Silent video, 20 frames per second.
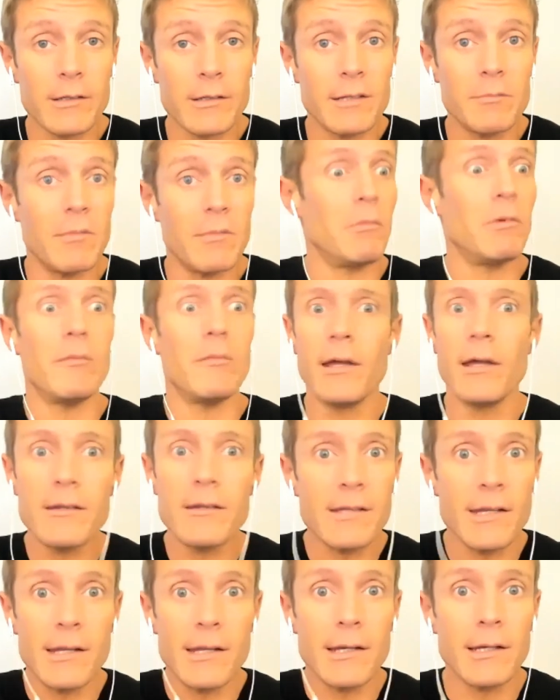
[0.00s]
maybe
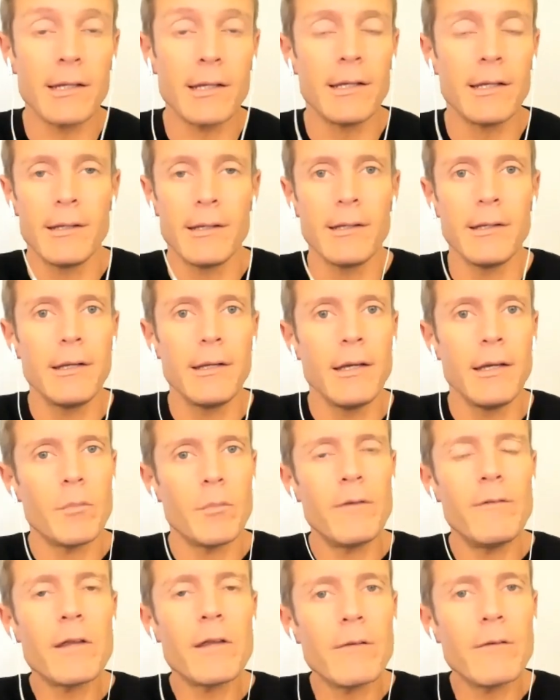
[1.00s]
meditating. But
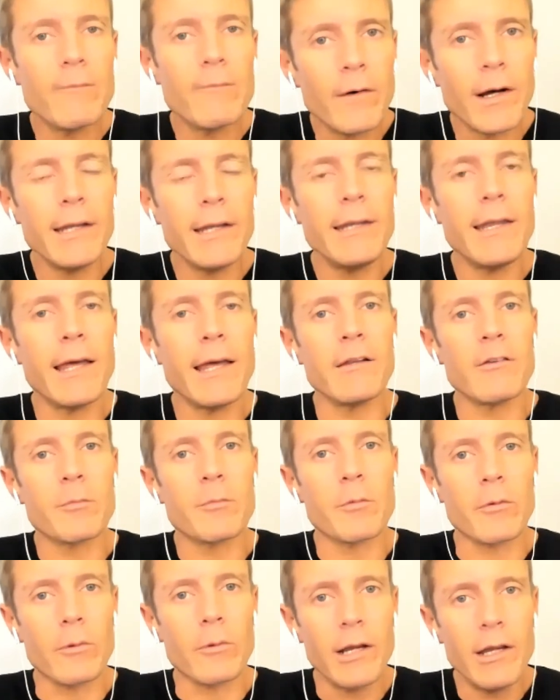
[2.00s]
if you can find that
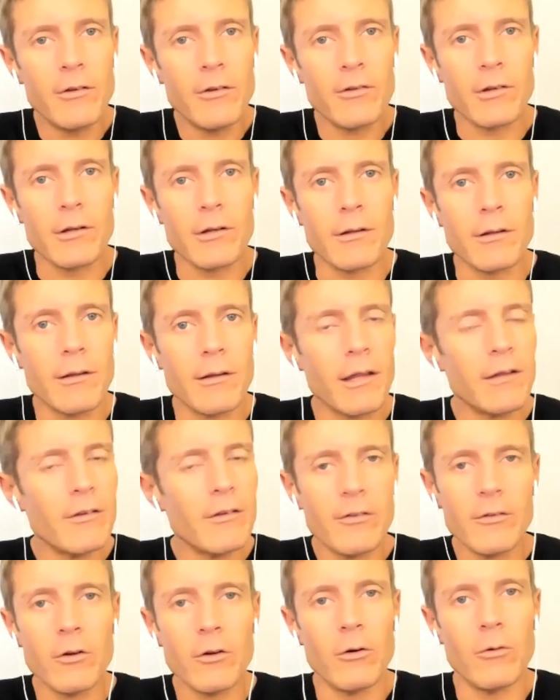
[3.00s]
inspiration, that
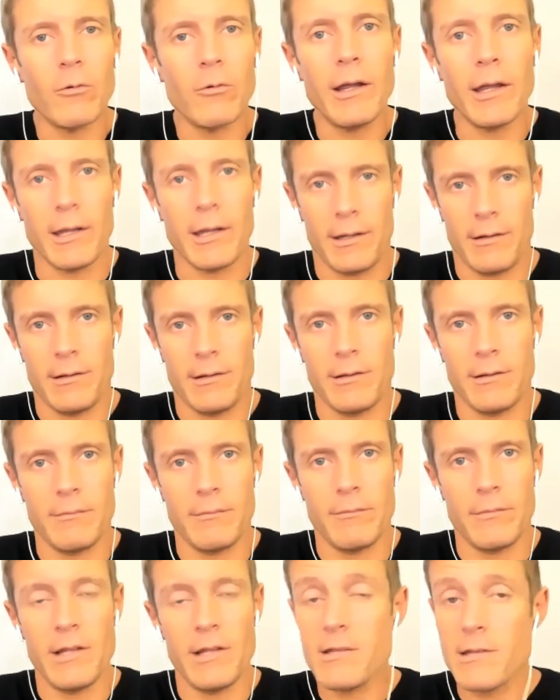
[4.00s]
doesn't go away.
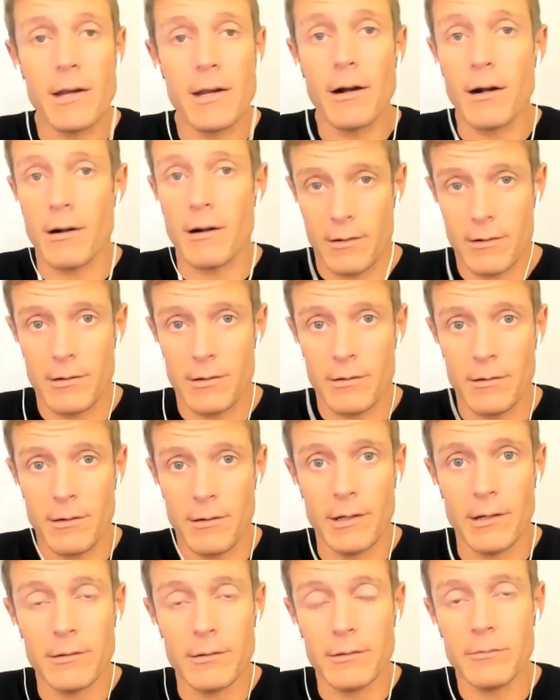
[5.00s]
It's there,
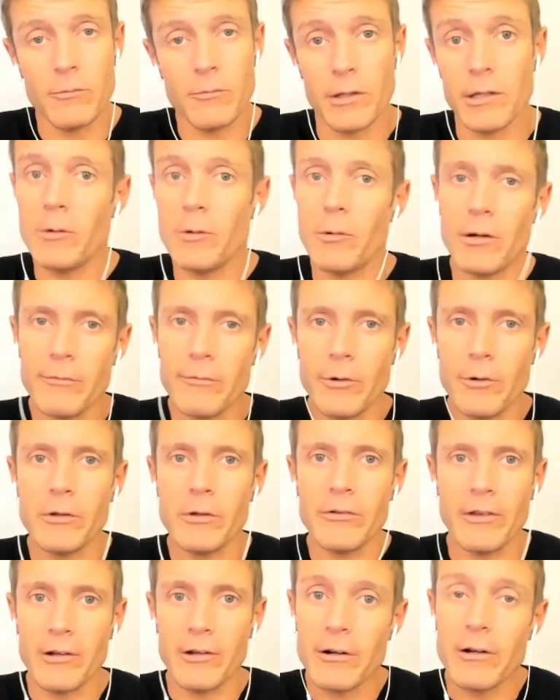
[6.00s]
whether you want to
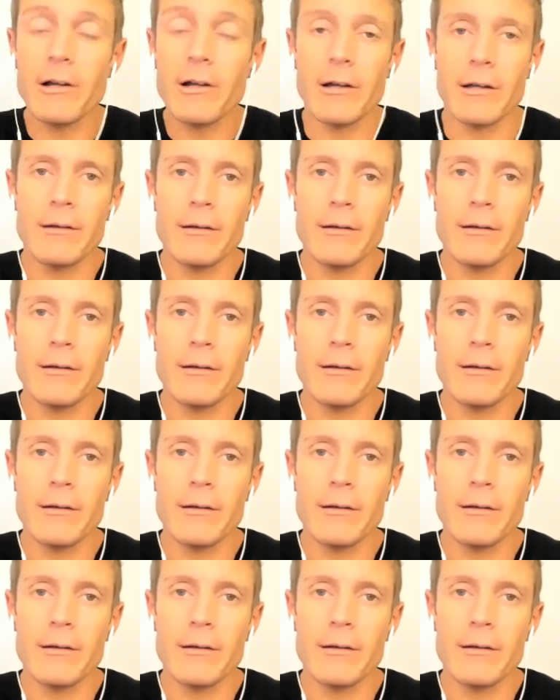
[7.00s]
focus on it or not.